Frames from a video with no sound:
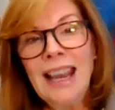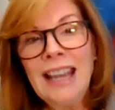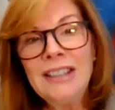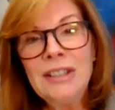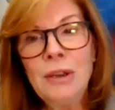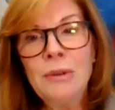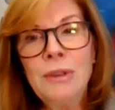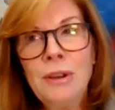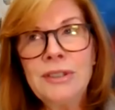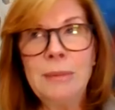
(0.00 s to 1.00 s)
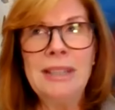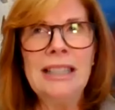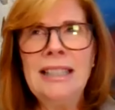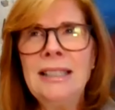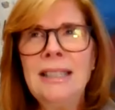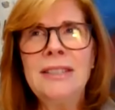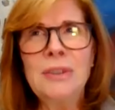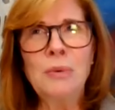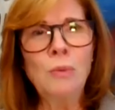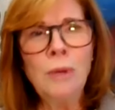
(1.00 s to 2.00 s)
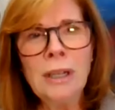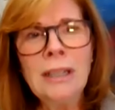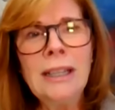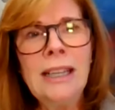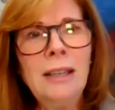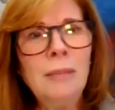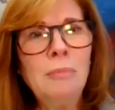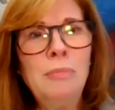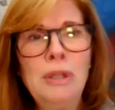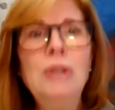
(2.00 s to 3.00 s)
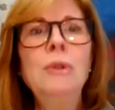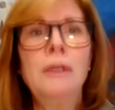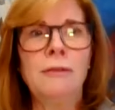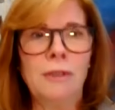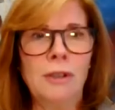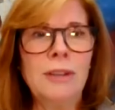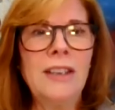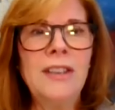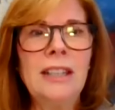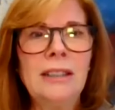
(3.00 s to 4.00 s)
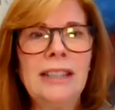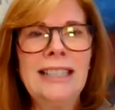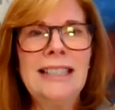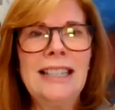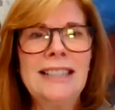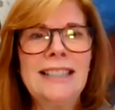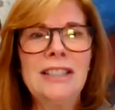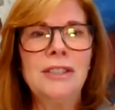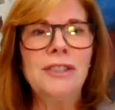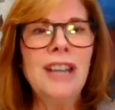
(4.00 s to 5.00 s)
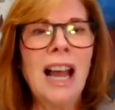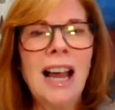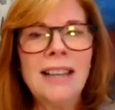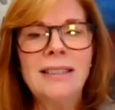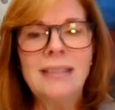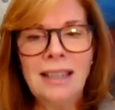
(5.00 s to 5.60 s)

and so those i mean linkedin is a really beautiful i think linkedin is still not